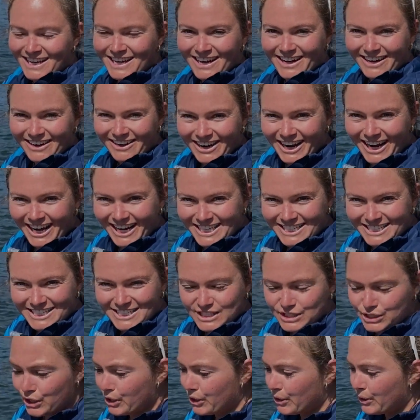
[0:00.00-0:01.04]
Alright,
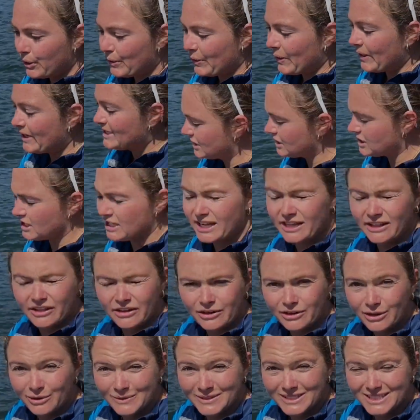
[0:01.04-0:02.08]
so today the
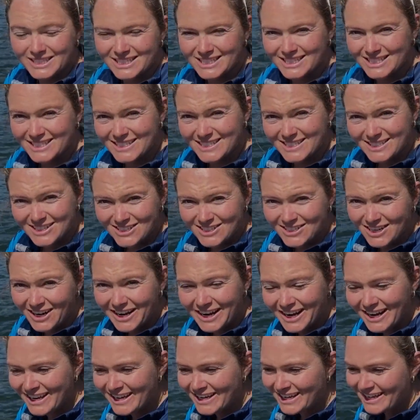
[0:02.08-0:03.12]
goal was distance
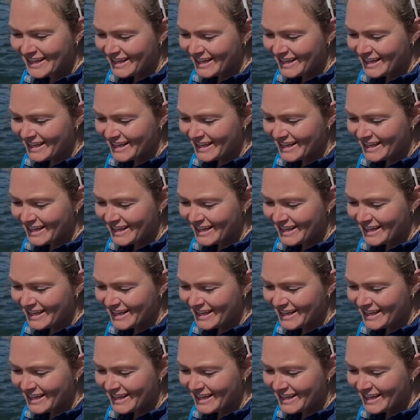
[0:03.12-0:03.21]
training.